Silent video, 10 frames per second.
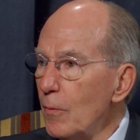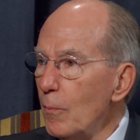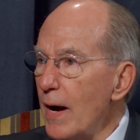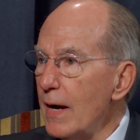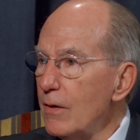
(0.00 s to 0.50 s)

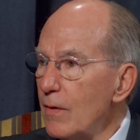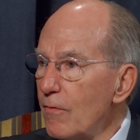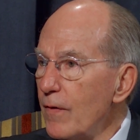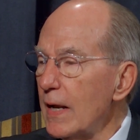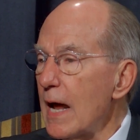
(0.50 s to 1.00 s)
by
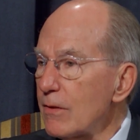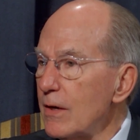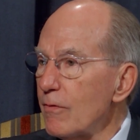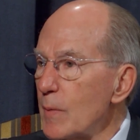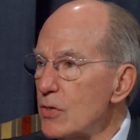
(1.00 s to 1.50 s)
filling out the
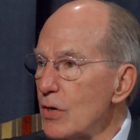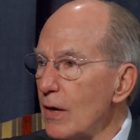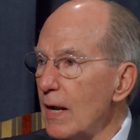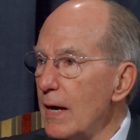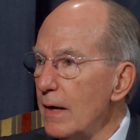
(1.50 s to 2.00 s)
information
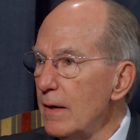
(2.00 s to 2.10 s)
online.